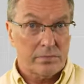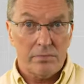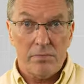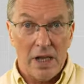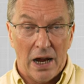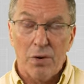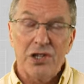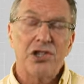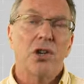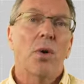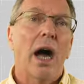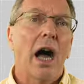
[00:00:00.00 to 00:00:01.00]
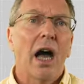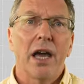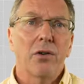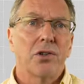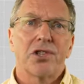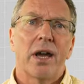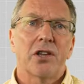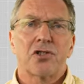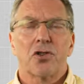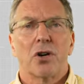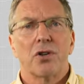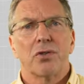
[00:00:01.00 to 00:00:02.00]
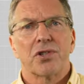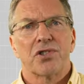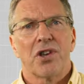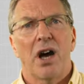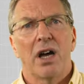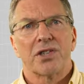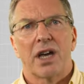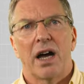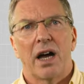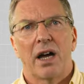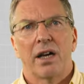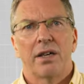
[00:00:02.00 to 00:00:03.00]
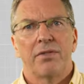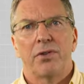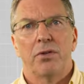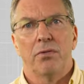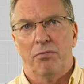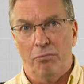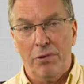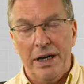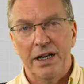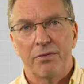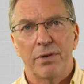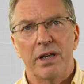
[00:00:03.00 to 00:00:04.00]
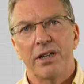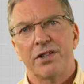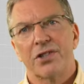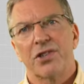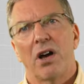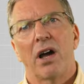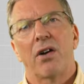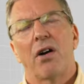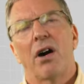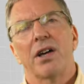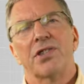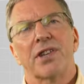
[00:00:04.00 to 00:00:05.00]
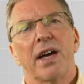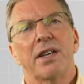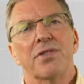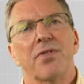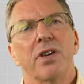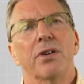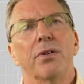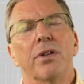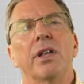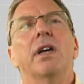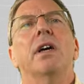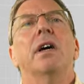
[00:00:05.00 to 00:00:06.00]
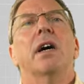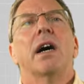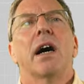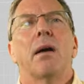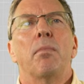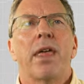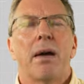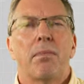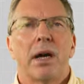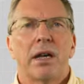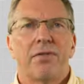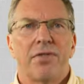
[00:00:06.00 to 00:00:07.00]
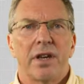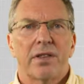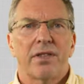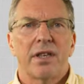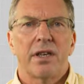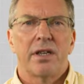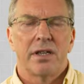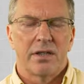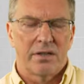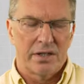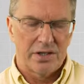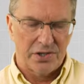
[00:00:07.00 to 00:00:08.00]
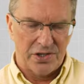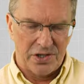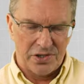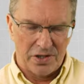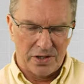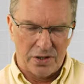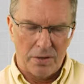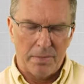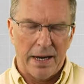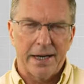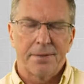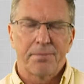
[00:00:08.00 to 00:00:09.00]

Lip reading: how rich you are, and also how strong your desires are. If you really, really desire a high status vehicle, that may affect the decision that you make.